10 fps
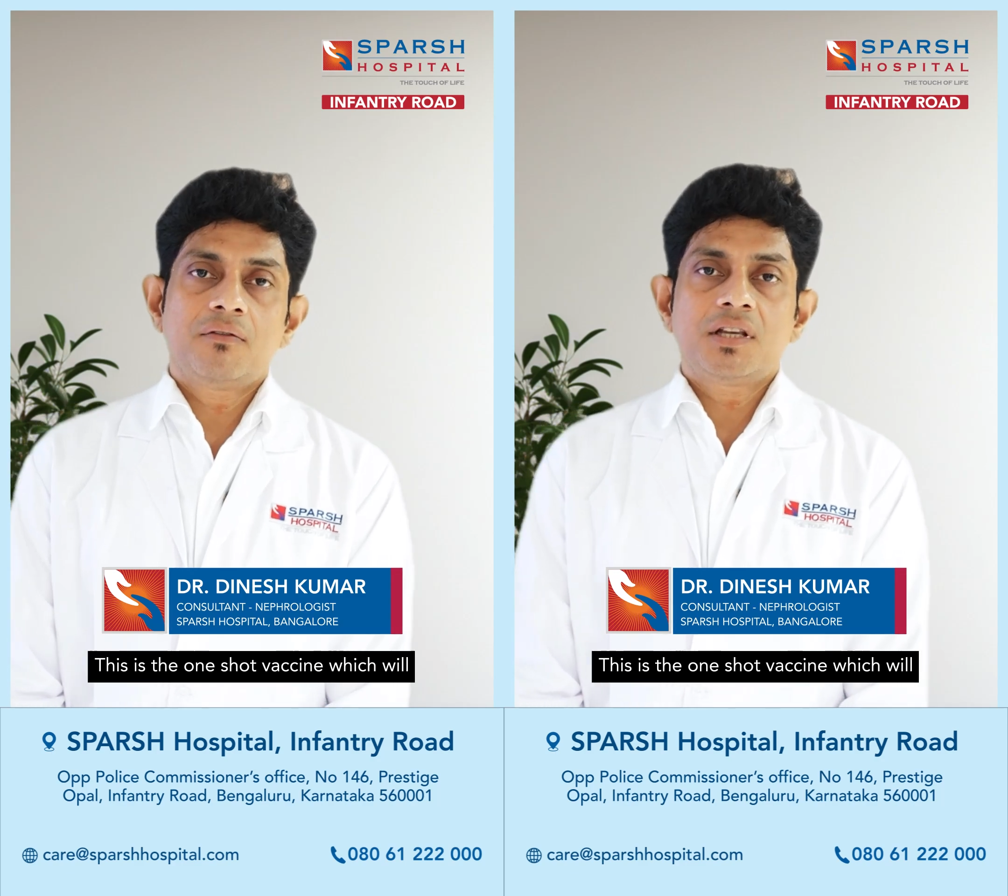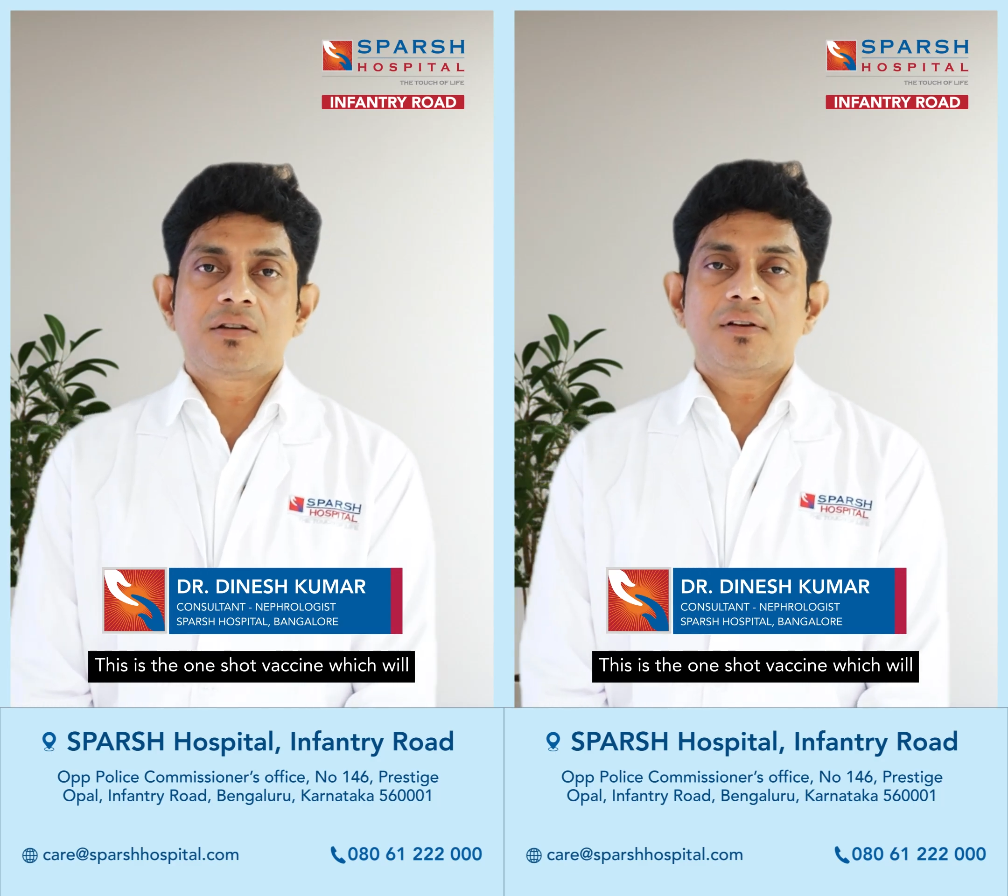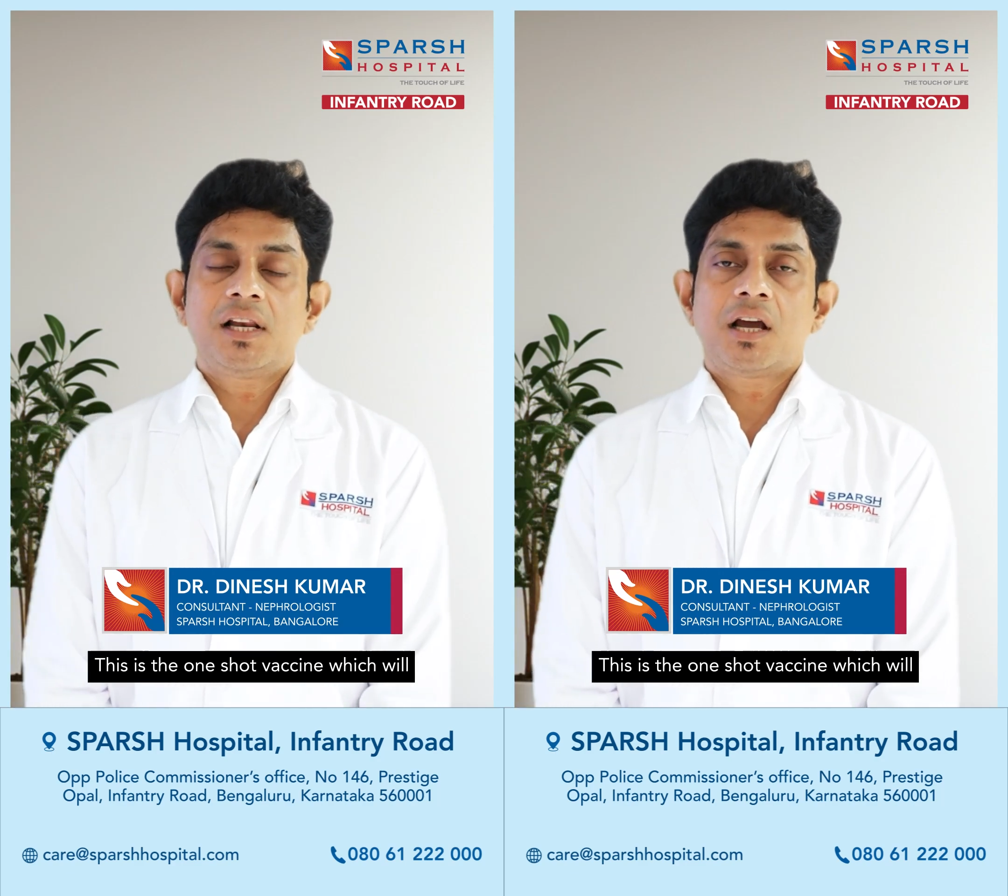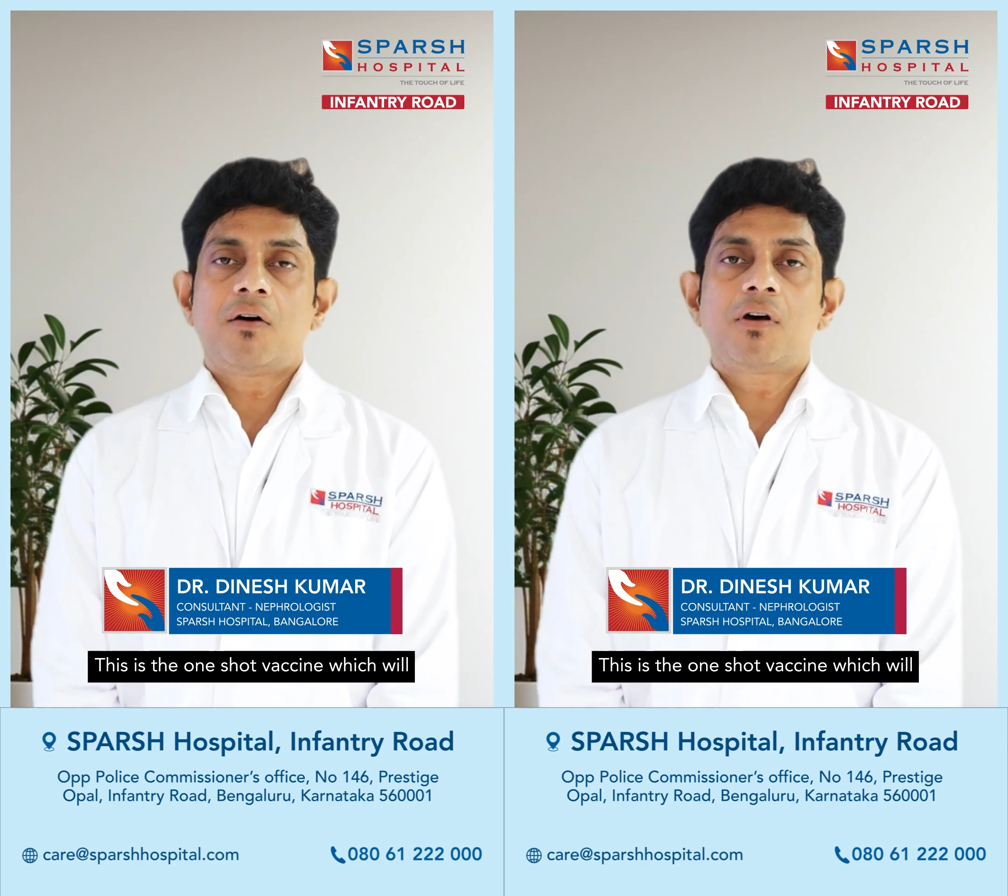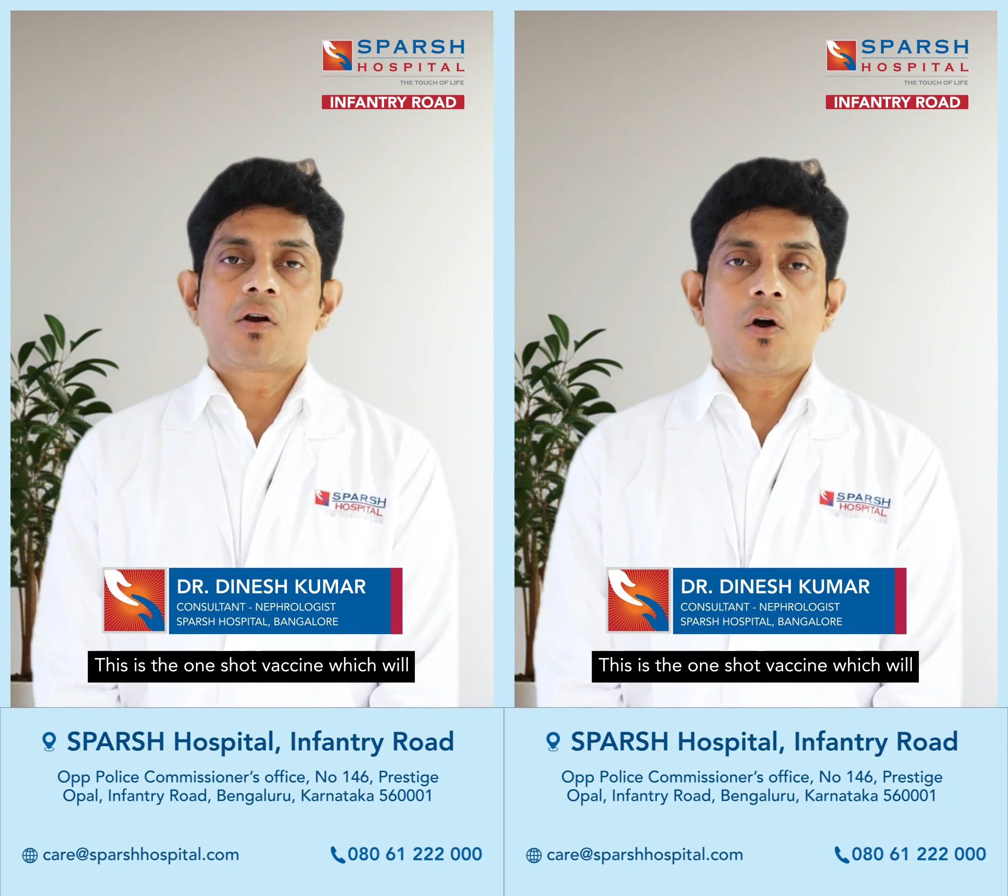which will
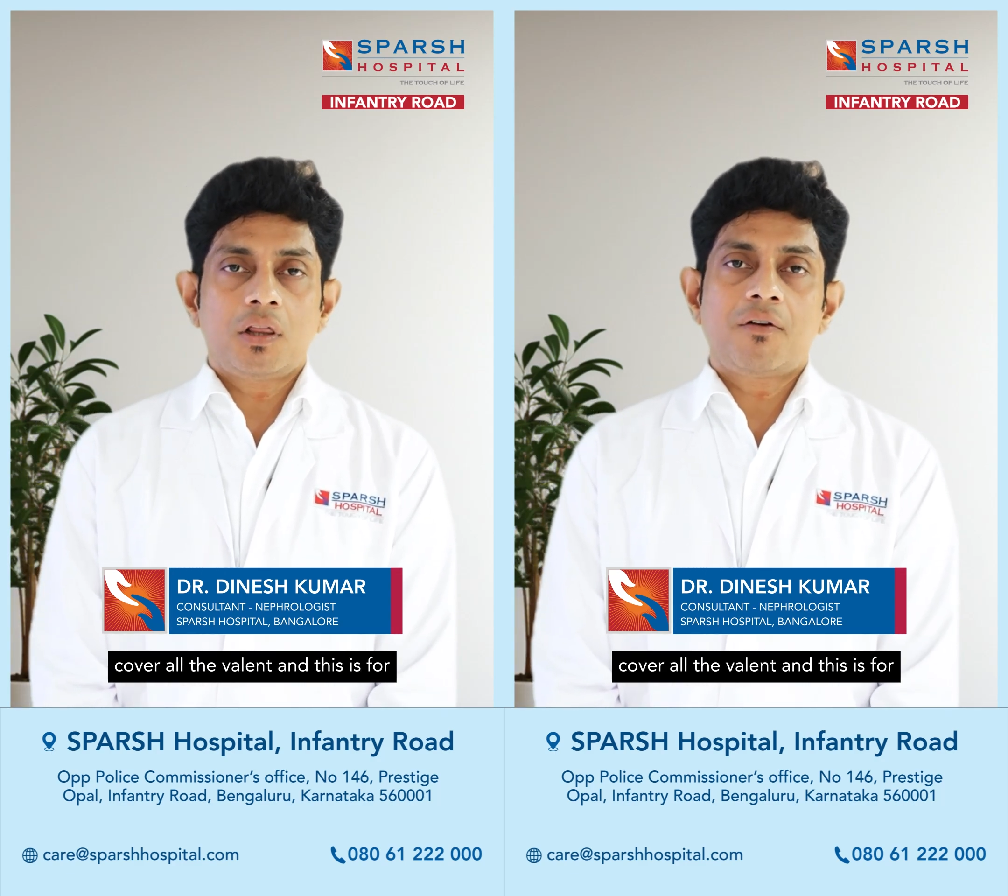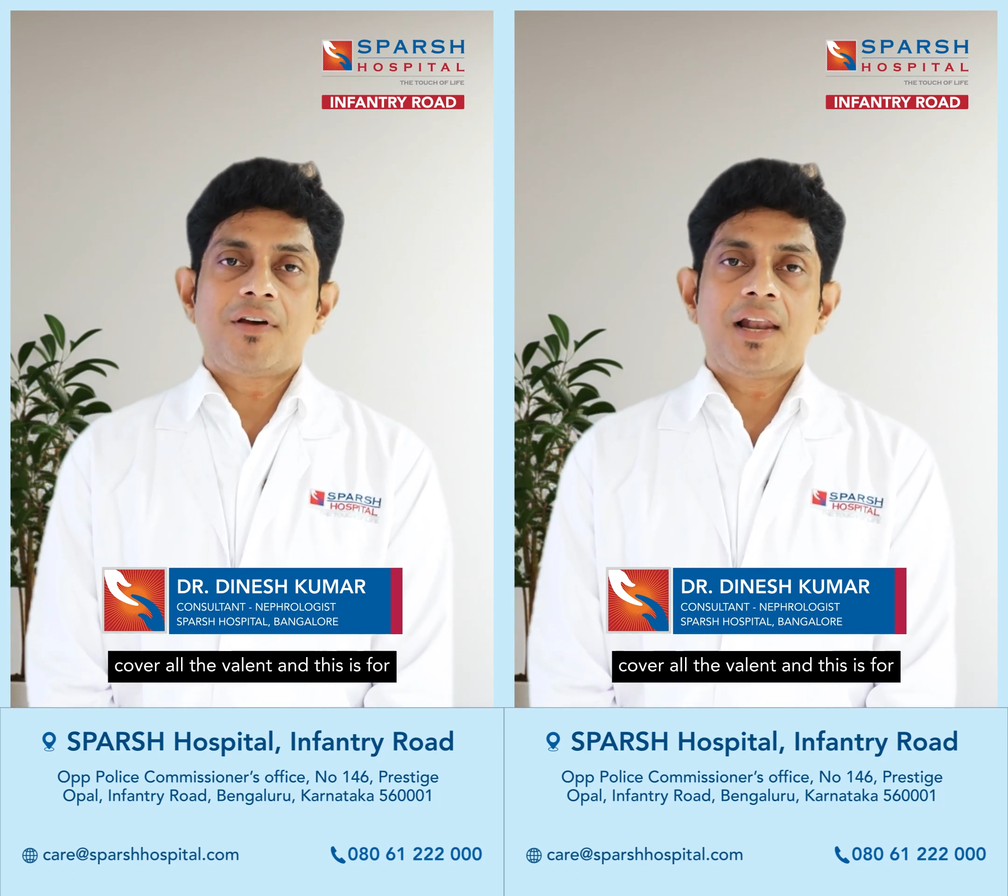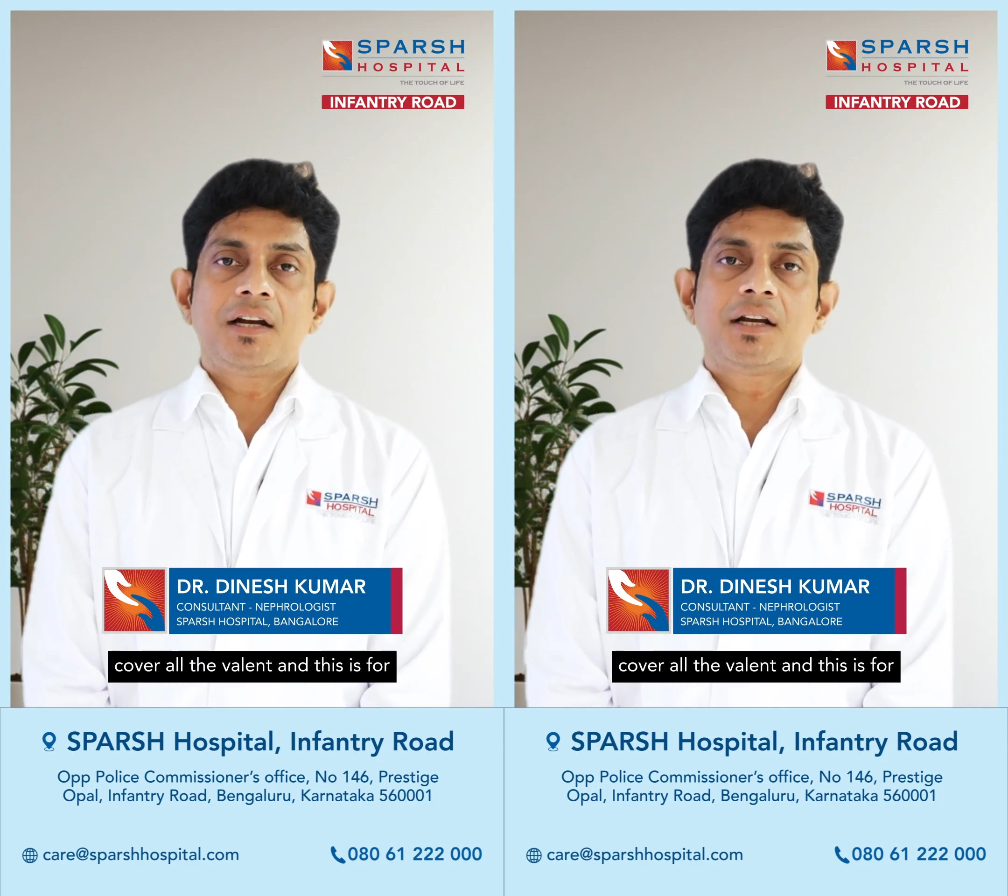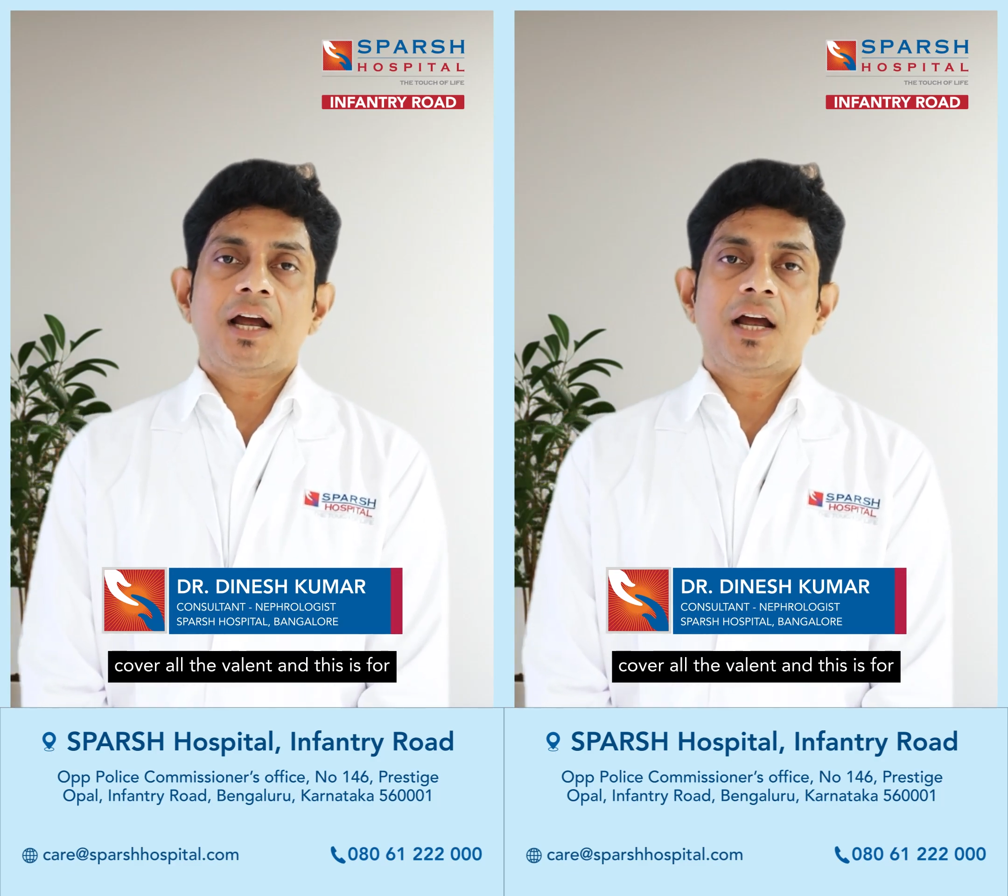cover all the valent,